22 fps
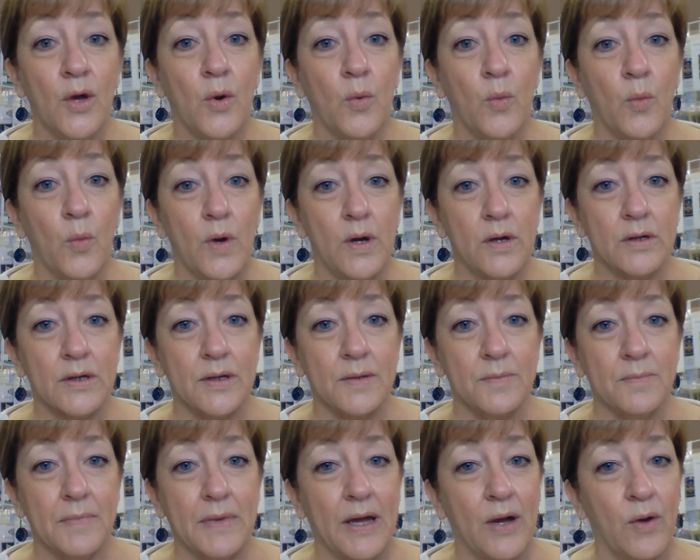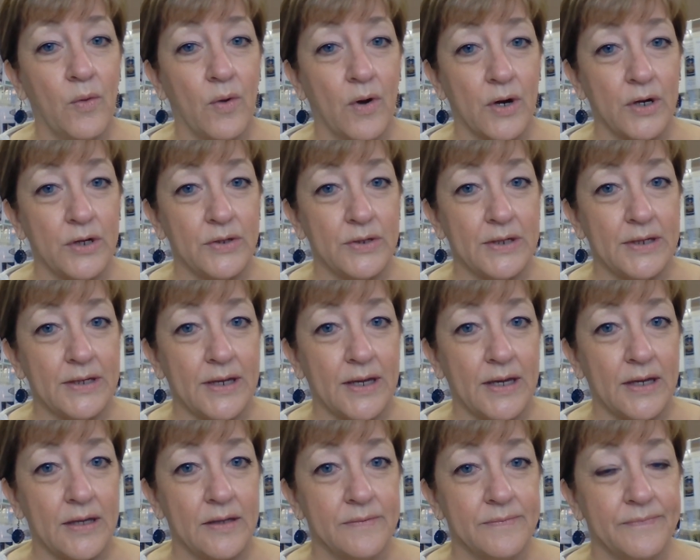Welcome. How are you
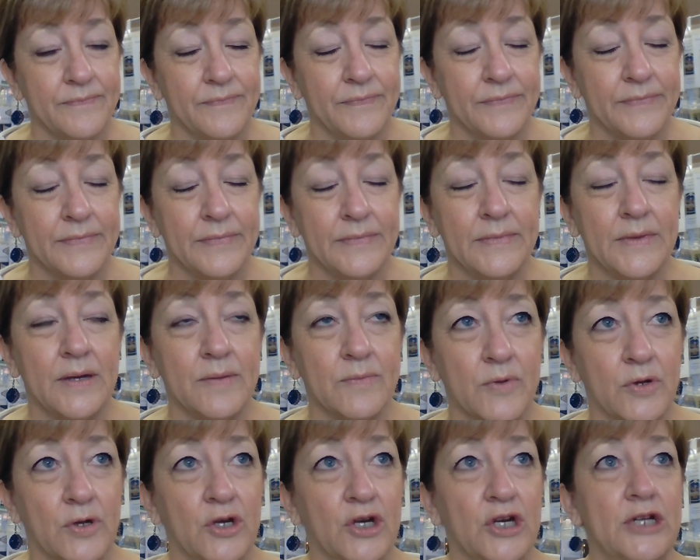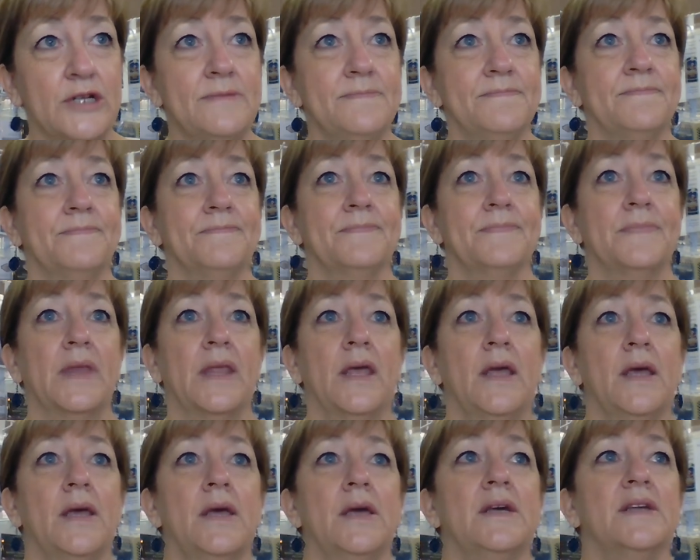today? I'm good.
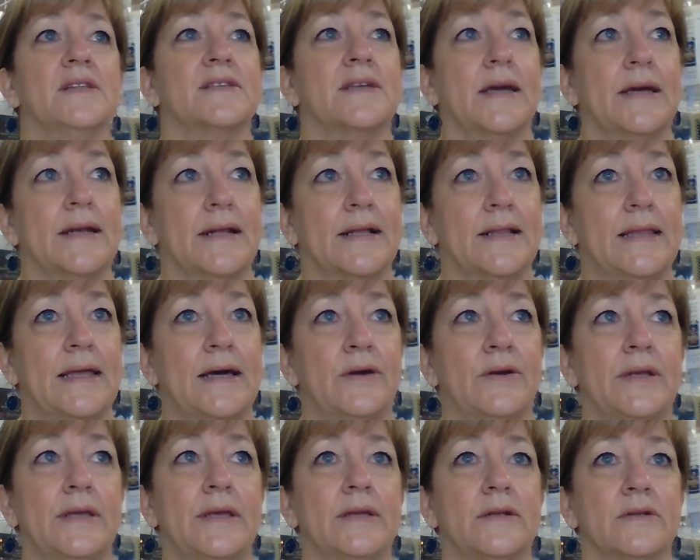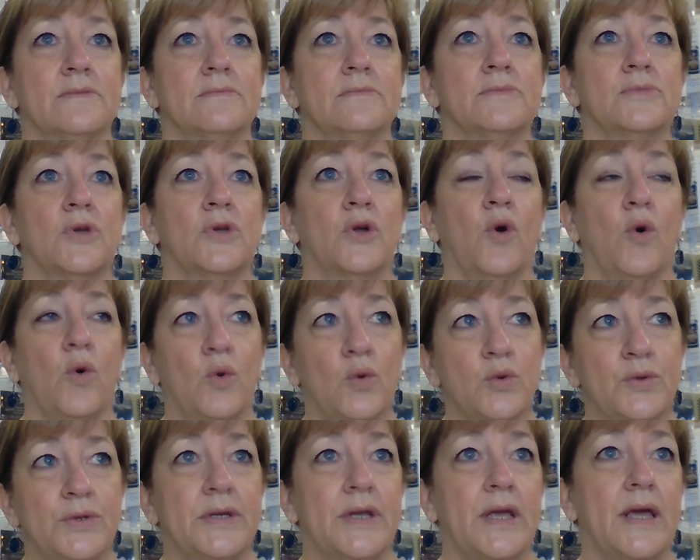It's kind of cloudy and
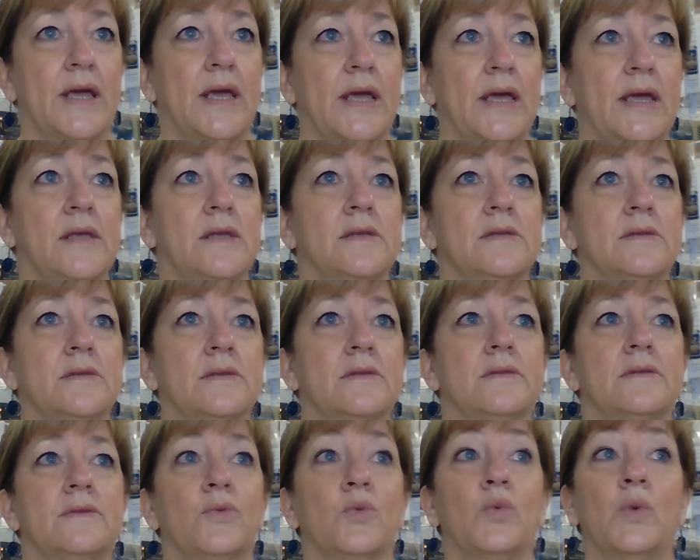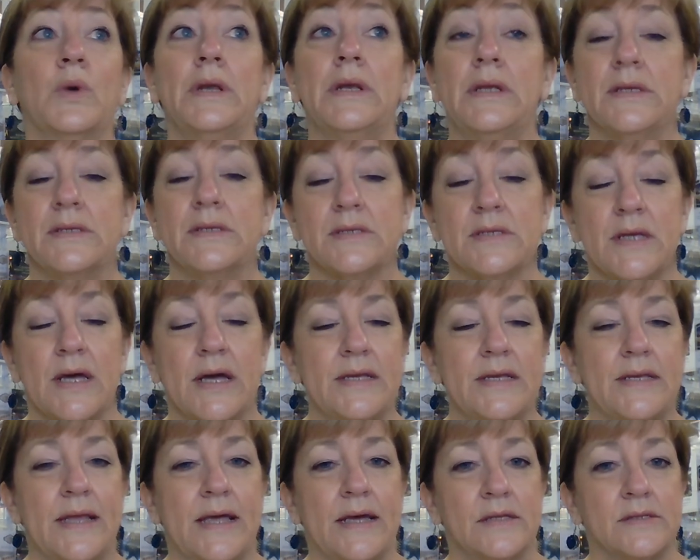cold today. The wind has
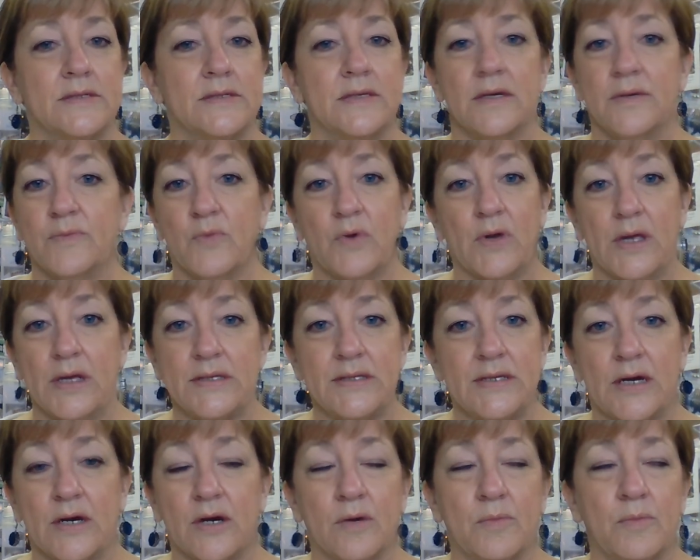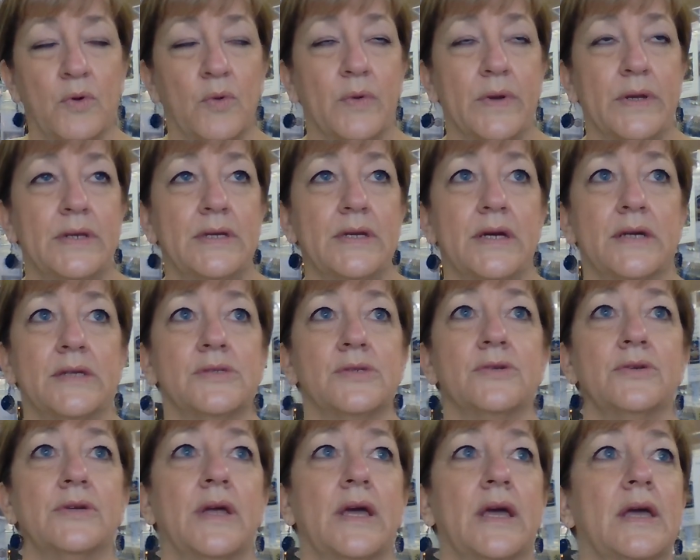died down some. We had terrible wind
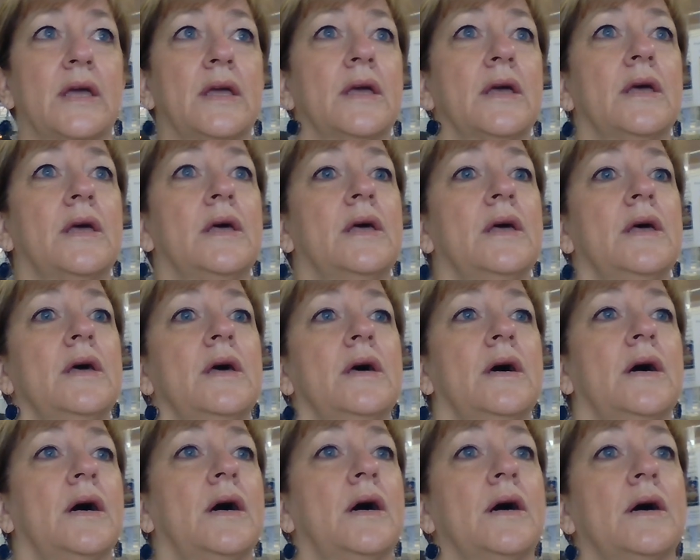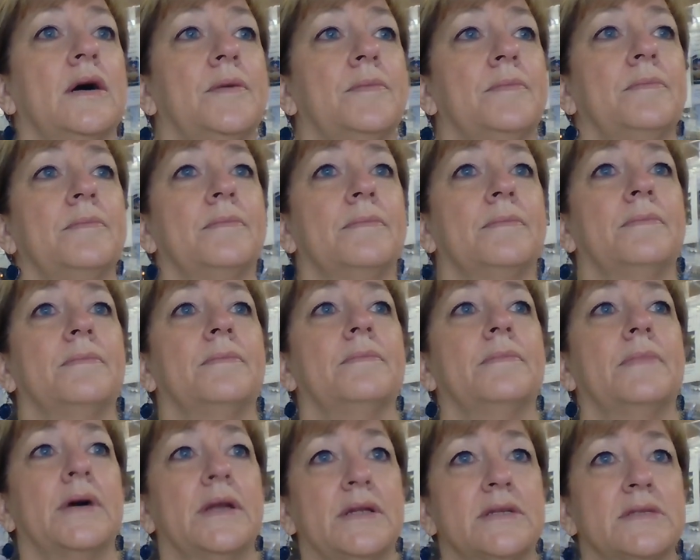yesterday,
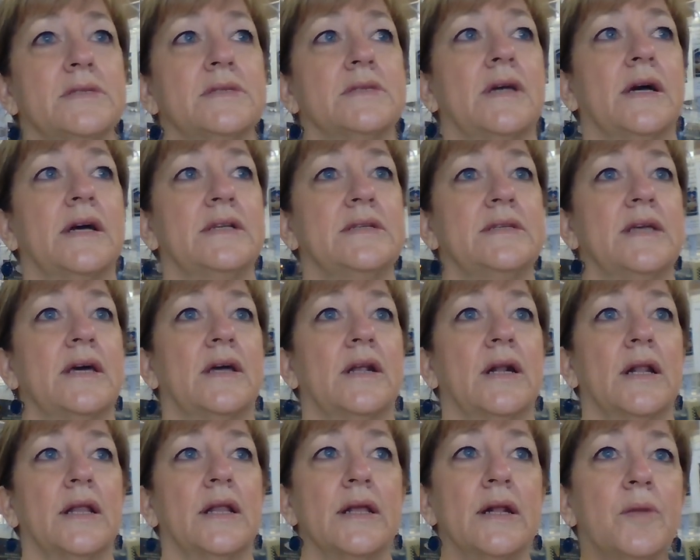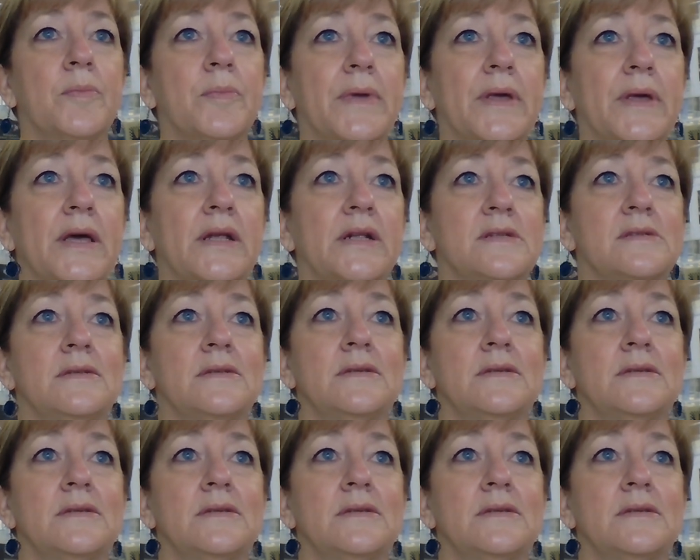but it's died down a little bit.